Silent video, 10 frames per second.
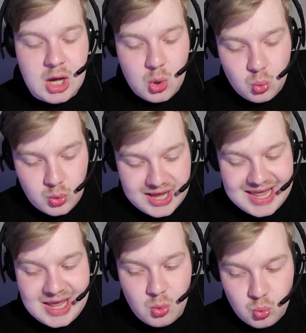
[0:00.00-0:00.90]

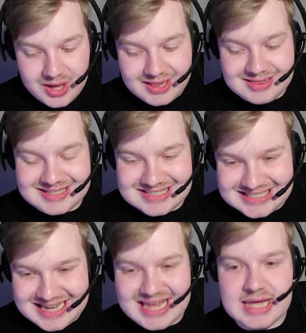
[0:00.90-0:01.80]
We will
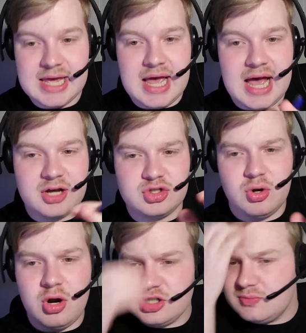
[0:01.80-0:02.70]
see, because there
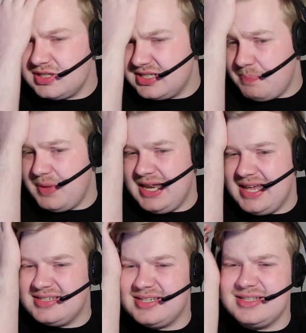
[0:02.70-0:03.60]
are some
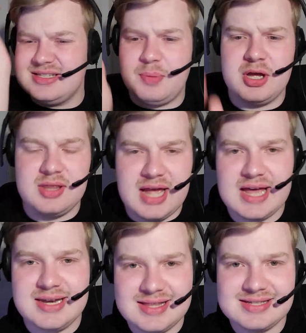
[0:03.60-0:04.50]
stipulations about the
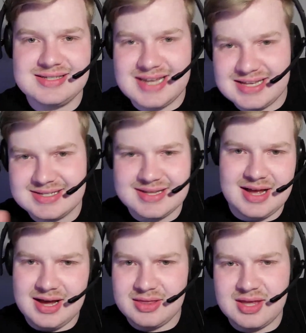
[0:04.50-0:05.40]
end of the season and
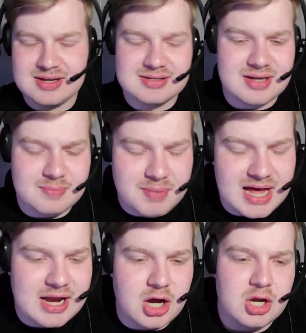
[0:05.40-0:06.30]
how things can
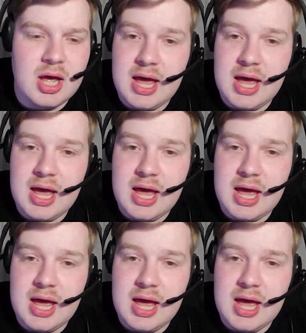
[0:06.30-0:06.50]
pan out.